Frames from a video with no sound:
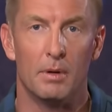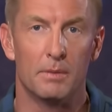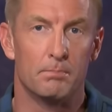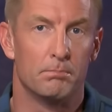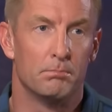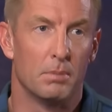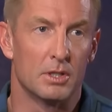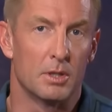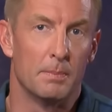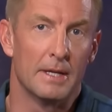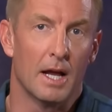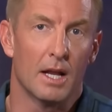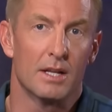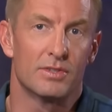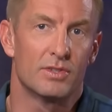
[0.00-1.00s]
But but to
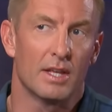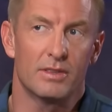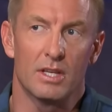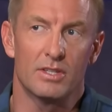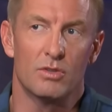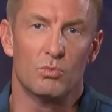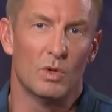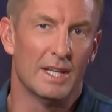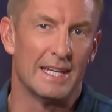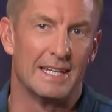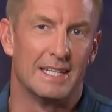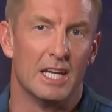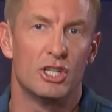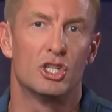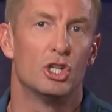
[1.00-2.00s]
be honest, that doesn't really
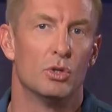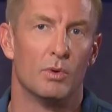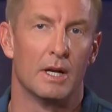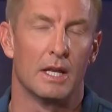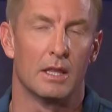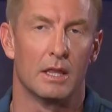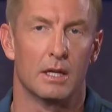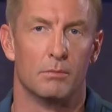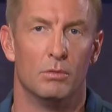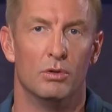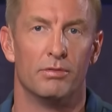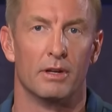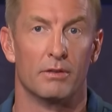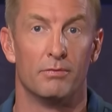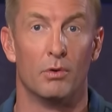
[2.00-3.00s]
get you anything
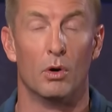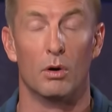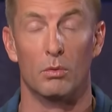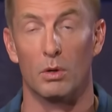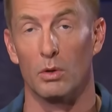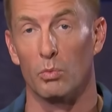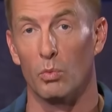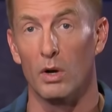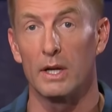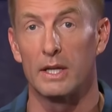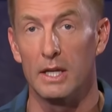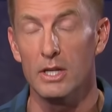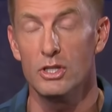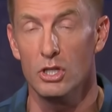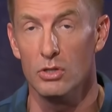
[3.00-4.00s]
moving forward.
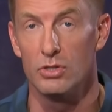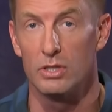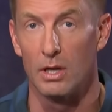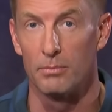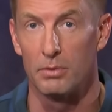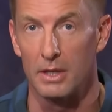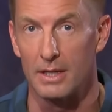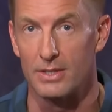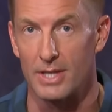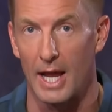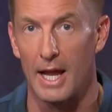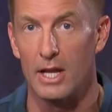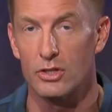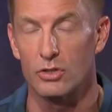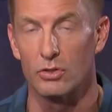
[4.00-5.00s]
What gets you something is
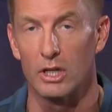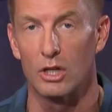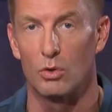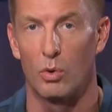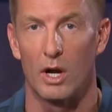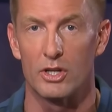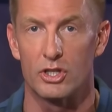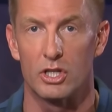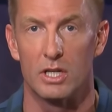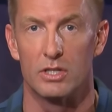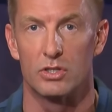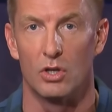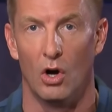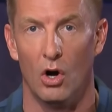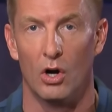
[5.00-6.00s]
answering
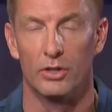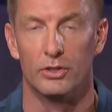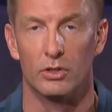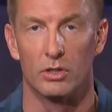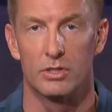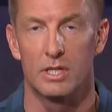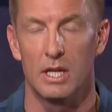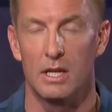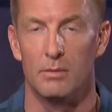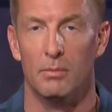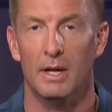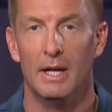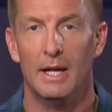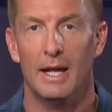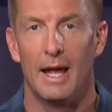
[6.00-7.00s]
questions on your
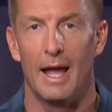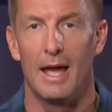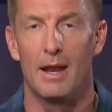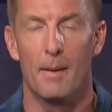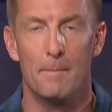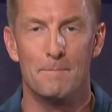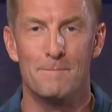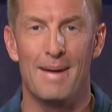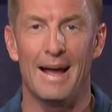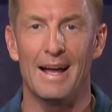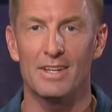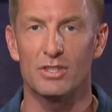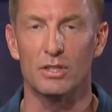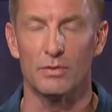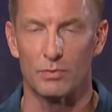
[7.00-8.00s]
team. And a
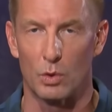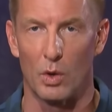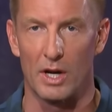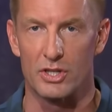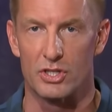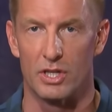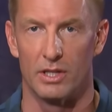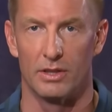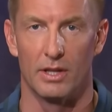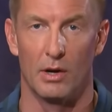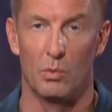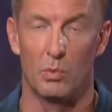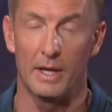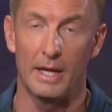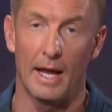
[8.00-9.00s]
massive question
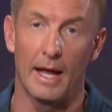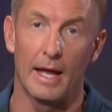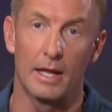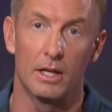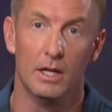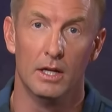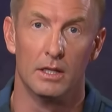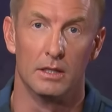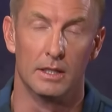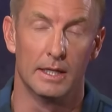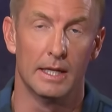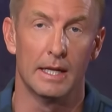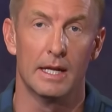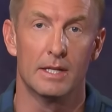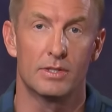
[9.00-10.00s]
we had
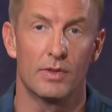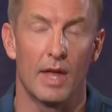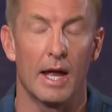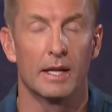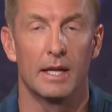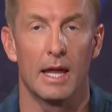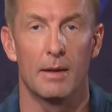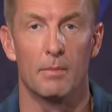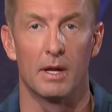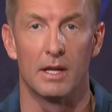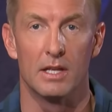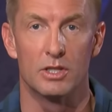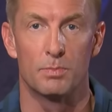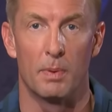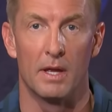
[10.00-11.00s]
leading into that game
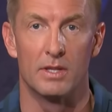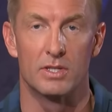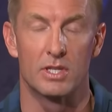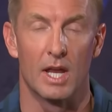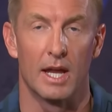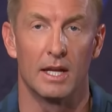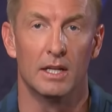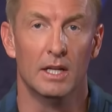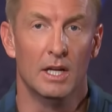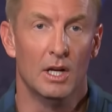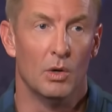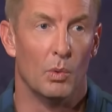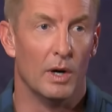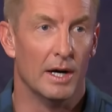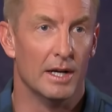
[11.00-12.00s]
against Penn State
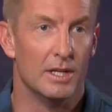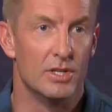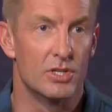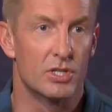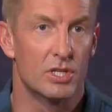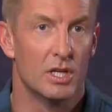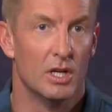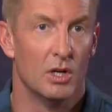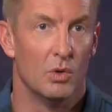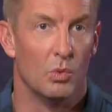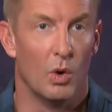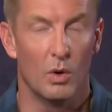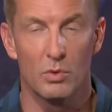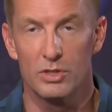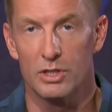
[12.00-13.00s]
was
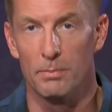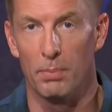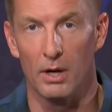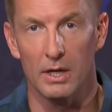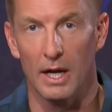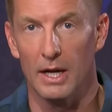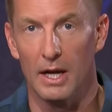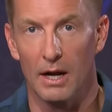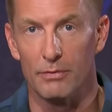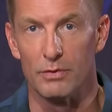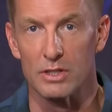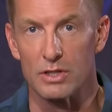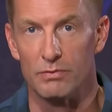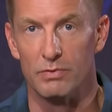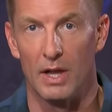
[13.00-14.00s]
what was the Buckeye
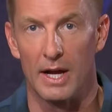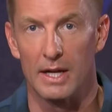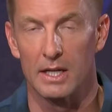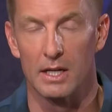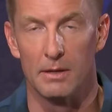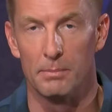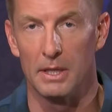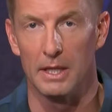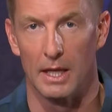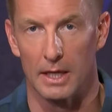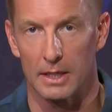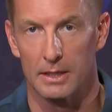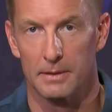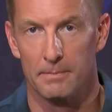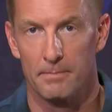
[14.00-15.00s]
offensive line going to be
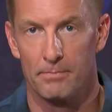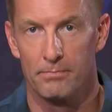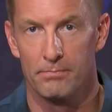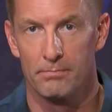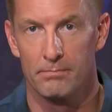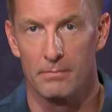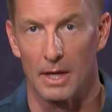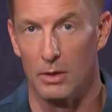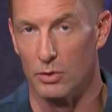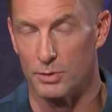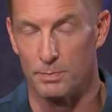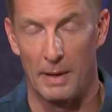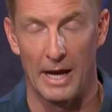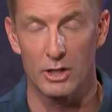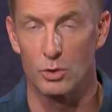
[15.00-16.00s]
like? It
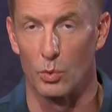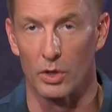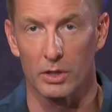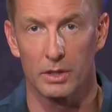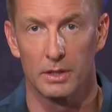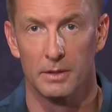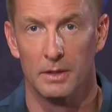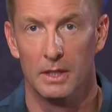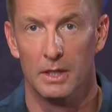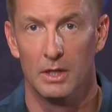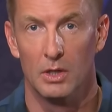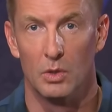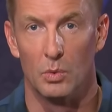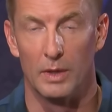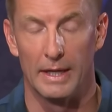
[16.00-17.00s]
was patchwork.
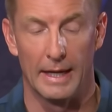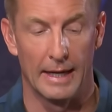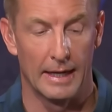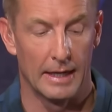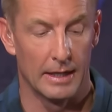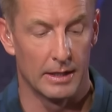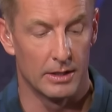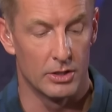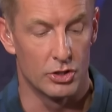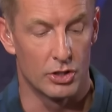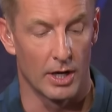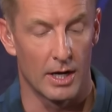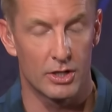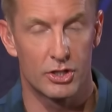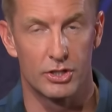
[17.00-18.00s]
We had
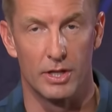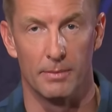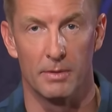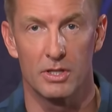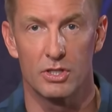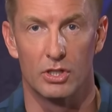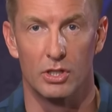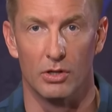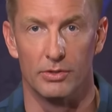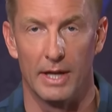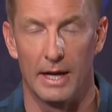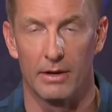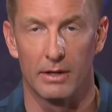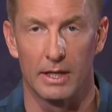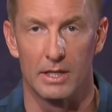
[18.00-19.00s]
Josh Simmons go
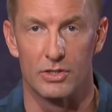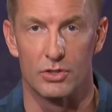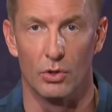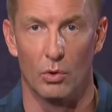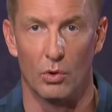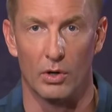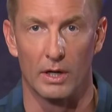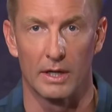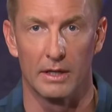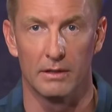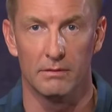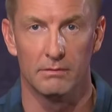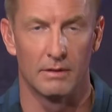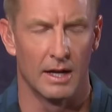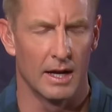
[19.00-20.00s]
down against
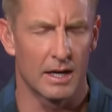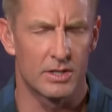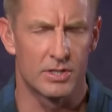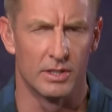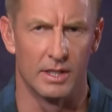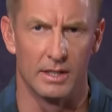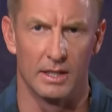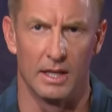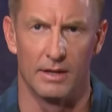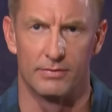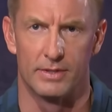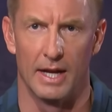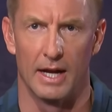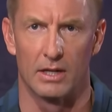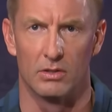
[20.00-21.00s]
Oregon, excellent
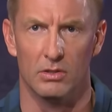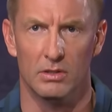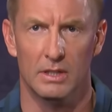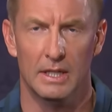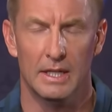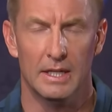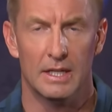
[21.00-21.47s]
left tackle.